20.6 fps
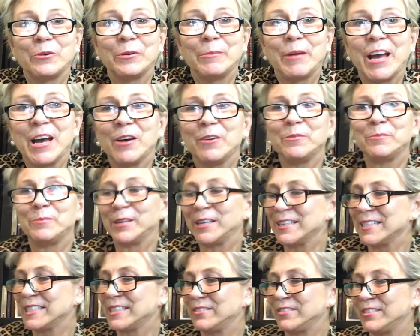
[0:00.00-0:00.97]
him out
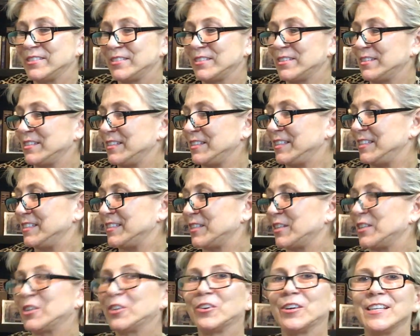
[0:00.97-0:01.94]
because he's he's
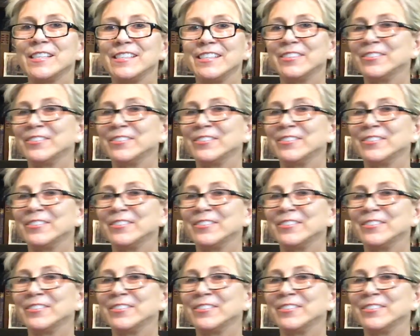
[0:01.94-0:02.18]
crazy.